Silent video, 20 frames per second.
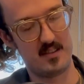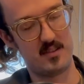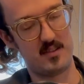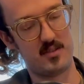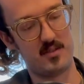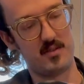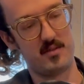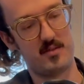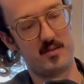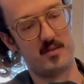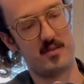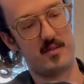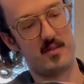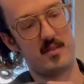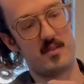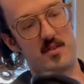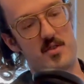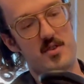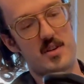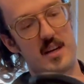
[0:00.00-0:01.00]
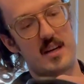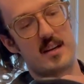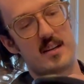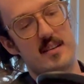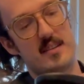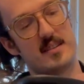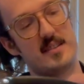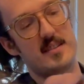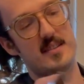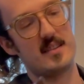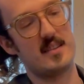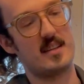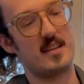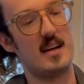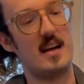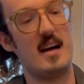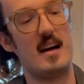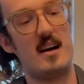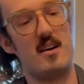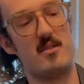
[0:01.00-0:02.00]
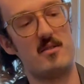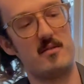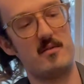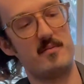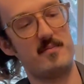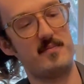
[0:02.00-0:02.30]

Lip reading: to check this thing out.